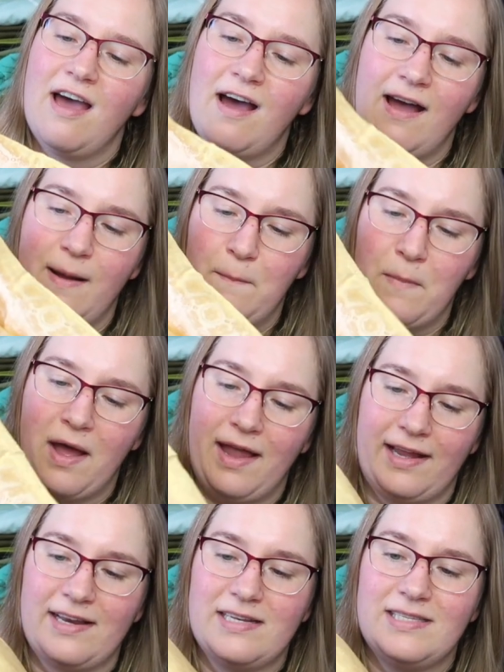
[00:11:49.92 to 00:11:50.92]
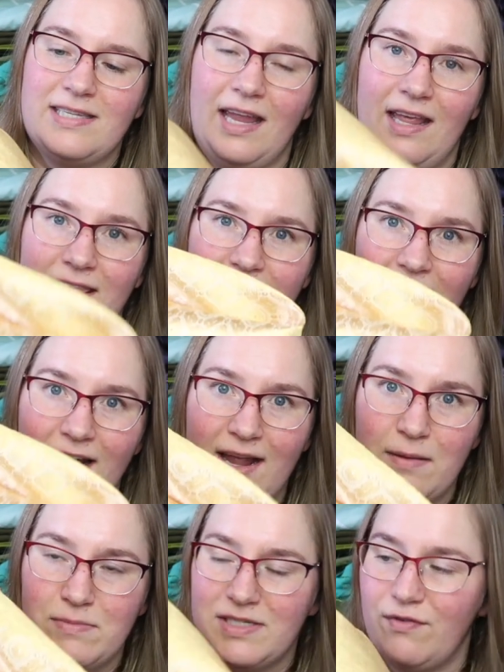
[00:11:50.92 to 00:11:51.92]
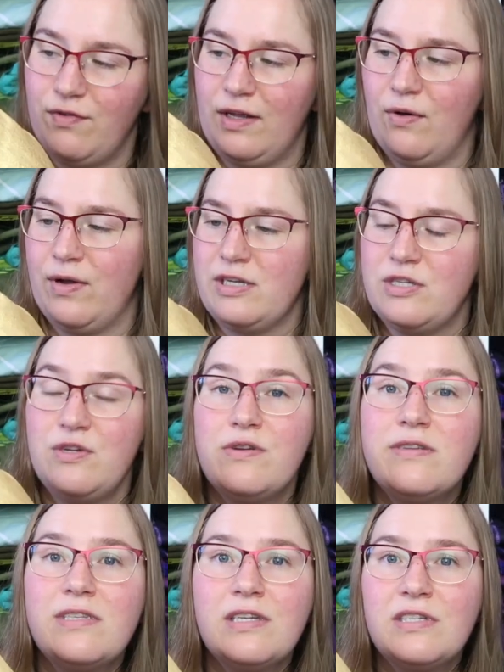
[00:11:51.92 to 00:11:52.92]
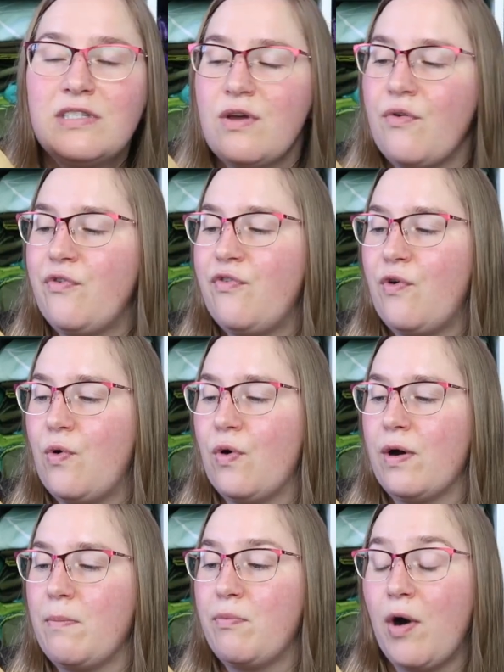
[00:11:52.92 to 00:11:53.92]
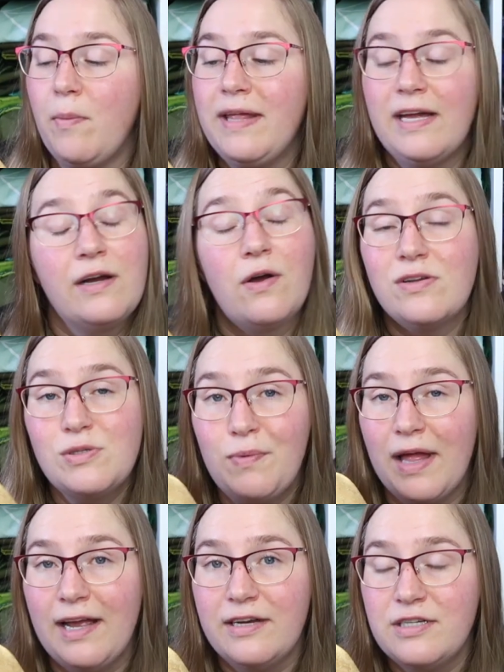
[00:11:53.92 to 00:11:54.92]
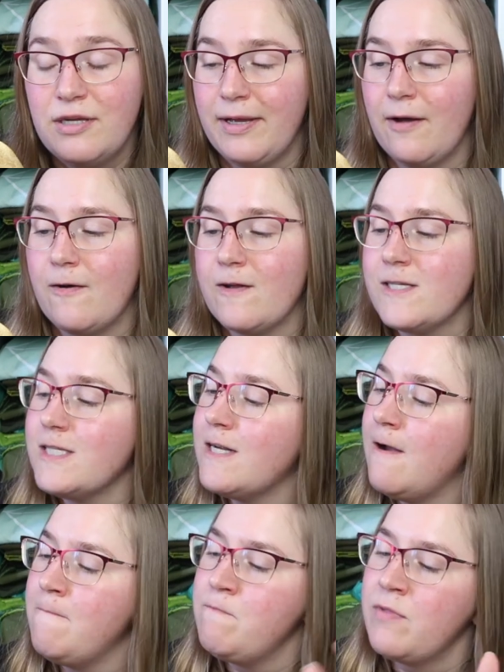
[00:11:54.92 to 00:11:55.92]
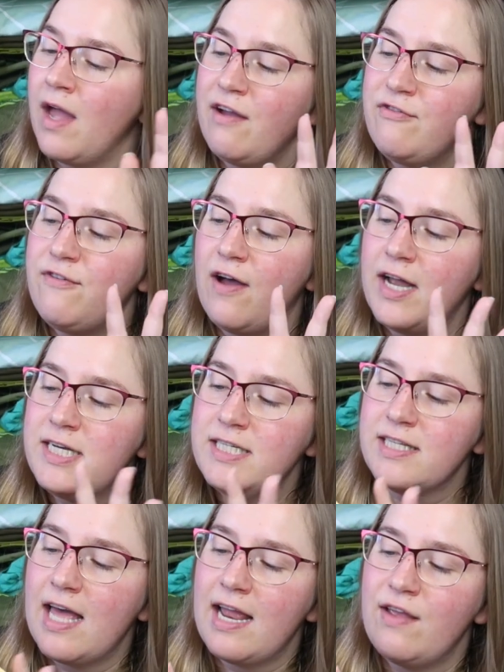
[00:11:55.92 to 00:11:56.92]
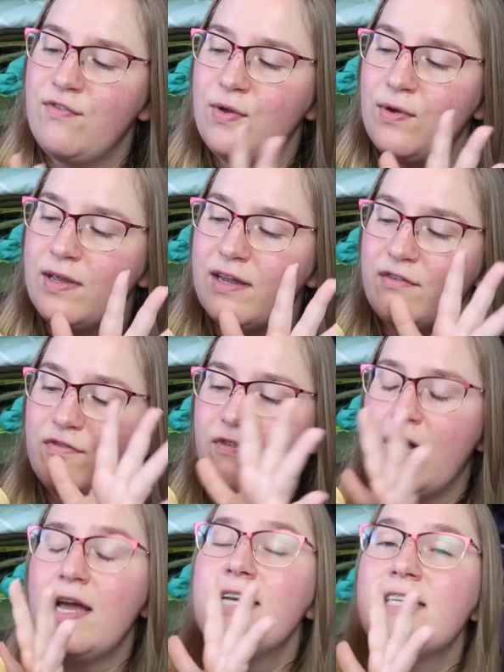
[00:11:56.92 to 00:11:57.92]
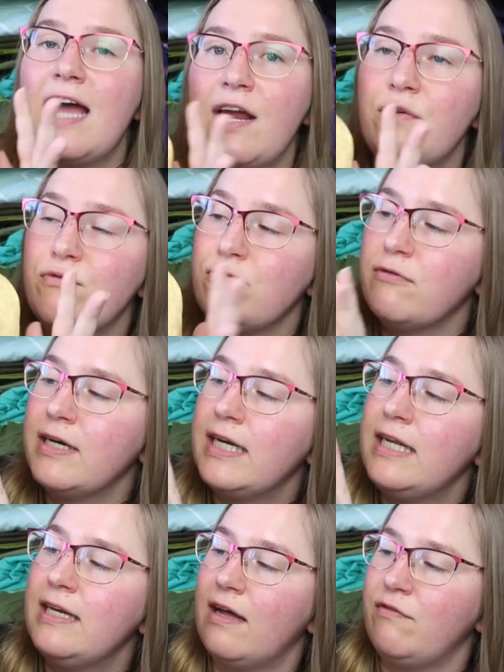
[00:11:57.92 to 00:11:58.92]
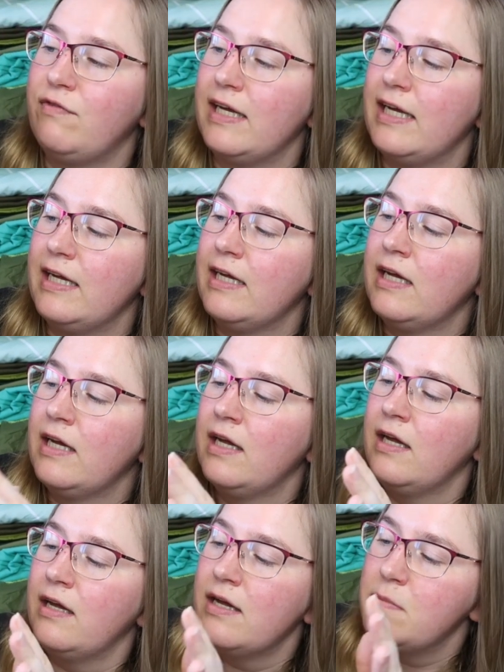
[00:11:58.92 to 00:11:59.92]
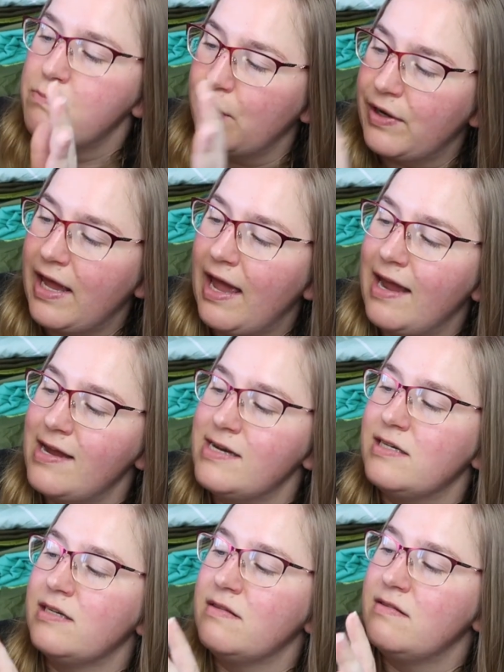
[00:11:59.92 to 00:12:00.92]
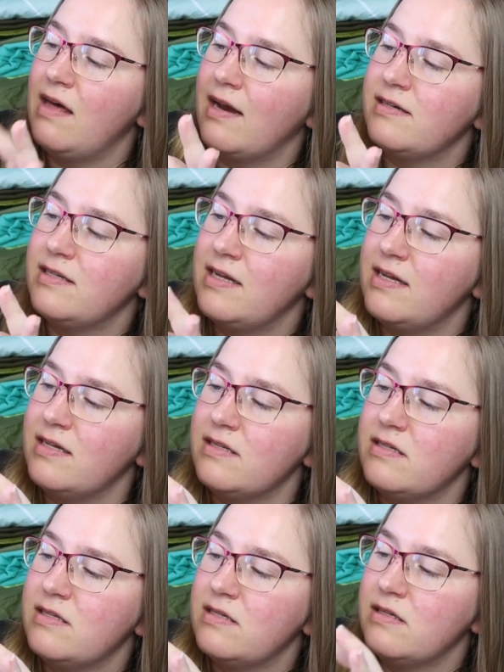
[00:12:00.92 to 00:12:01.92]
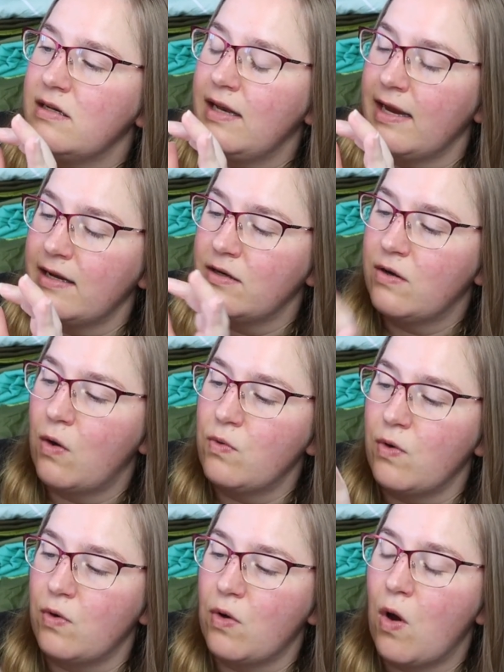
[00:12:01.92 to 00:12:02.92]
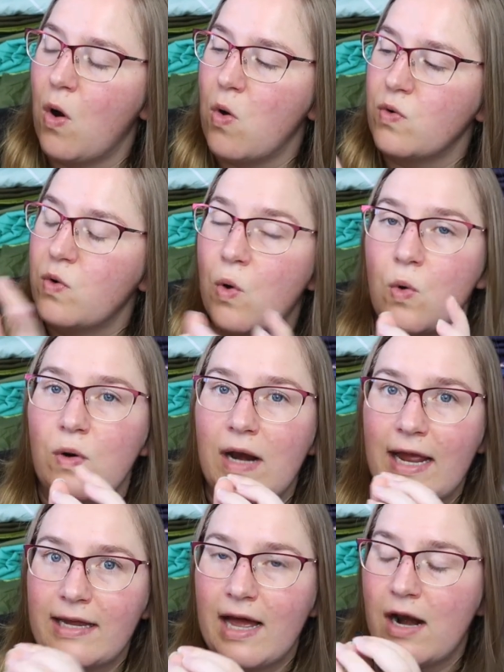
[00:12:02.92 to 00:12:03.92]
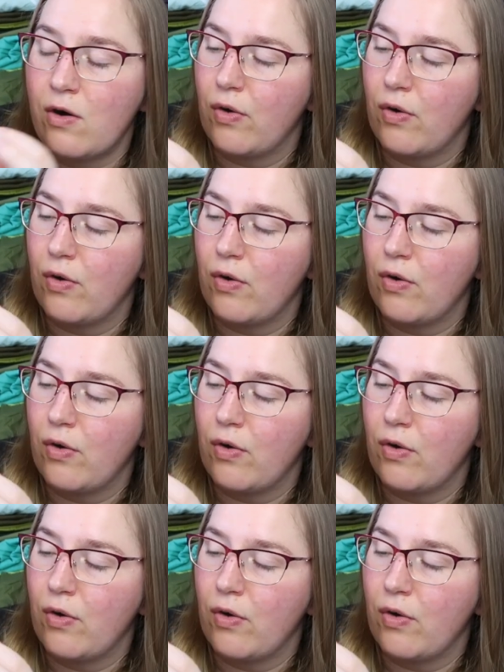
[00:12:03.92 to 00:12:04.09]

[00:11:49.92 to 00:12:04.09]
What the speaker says: I can see that I am definitely going to use this for probably a cosplay, to be honest. I find that if you can find a really lovely brocade that is like gold on gold or like color